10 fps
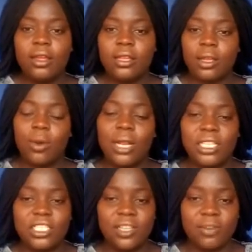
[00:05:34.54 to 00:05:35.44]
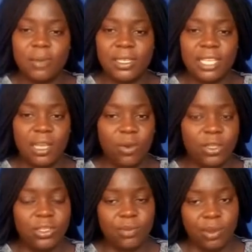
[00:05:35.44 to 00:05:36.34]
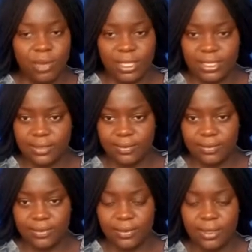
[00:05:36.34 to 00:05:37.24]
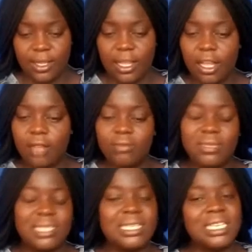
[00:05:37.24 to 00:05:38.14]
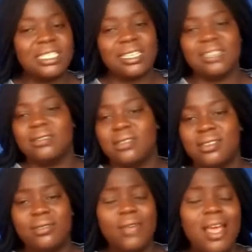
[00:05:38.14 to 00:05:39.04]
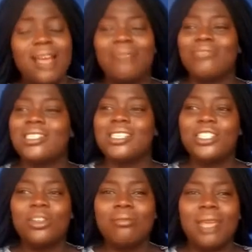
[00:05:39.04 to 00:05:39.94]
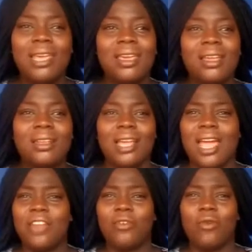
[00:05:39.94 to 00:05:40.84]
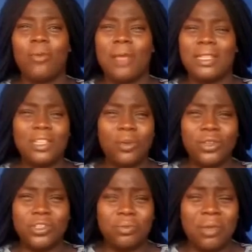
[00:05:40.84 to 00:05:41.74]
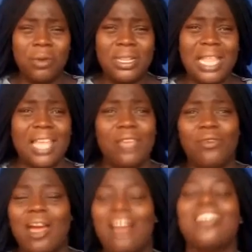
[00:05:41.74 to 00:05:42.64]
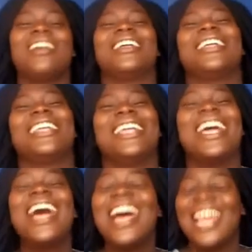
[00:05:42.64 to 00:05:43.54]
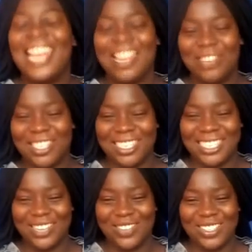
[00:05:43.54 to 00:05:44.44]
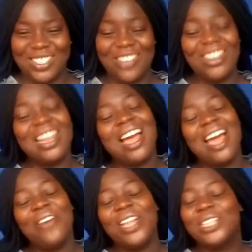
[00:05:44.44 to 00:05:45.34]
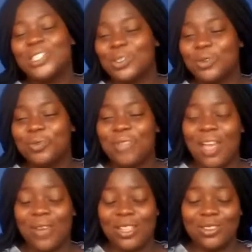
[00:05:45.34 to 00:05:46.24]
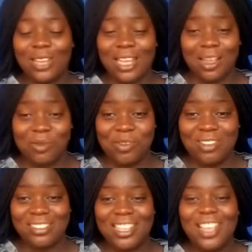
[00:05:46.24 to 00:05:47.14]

the qualities of the person you want to be with, decisions, decision making, the kind of person you want to be with, like if let me just give you a story. Now I went to I went to a campus,